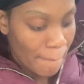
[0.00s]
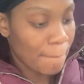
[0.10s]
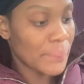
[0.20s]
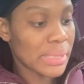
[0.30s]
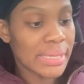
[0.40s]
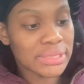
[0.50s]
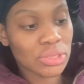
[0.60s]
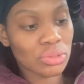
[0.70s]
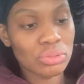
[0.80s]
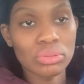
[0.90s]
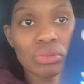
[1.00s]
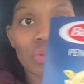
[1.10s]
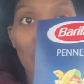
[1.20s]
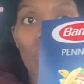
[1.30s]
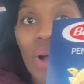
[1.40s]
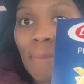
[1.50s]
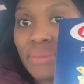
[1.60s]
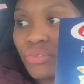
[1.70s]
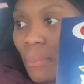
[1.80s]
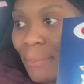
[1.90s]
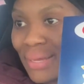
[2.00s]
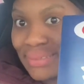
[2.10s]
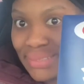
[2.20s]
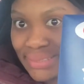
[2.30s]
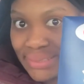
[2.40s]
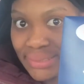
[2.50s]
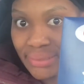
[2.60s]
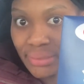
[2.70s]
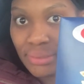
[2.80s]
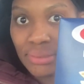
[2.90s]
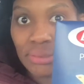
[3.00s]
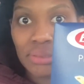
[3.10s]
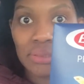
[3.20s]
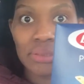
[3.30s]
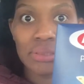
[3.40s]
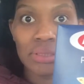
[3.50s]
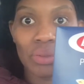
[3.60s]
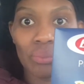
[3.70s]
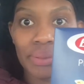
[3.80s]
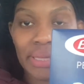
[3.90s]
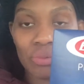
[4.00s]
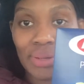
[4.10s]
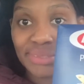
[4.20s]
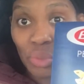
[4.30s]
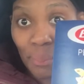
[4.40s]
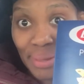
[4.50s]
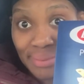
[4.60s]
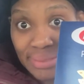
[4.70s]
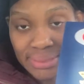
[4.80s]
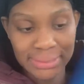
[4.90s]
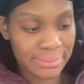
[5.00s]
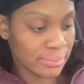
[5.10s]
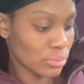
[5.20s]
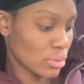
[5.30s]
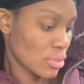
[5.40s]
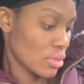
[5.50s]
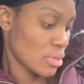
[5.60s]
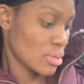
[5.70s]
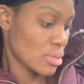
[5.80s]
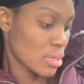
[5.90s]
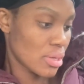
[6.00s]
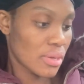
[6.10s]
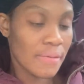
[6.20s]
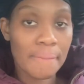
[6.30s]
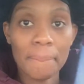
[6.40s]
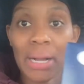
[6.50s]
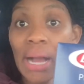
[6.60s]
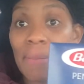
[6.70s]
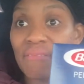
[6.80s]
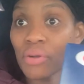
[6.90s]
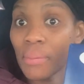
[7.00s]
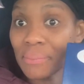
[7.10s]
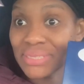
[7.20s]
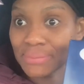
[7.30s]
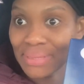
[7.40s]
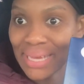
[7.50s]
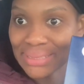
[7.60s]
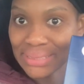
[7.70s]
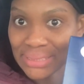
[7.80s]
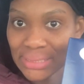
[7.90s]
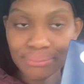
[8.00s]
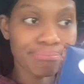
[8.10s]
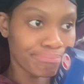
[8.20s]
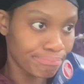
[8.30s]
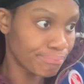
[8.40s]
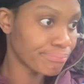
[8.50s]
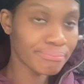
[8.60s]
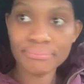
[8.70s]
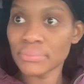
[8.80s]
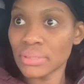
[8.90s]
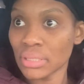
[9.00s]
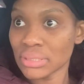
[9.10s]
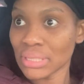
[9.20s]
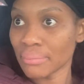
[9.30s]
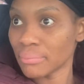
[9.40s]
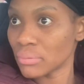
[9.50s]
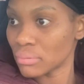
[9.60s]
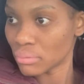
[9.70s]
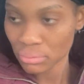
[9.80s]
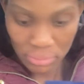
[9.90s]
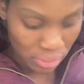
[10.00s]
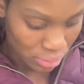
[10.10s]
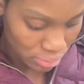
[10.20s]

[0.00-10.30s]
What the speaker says: Me get two. One something like this. We get one something like this. Because I have to make my spaghetti. Mm-hmm. Oh God.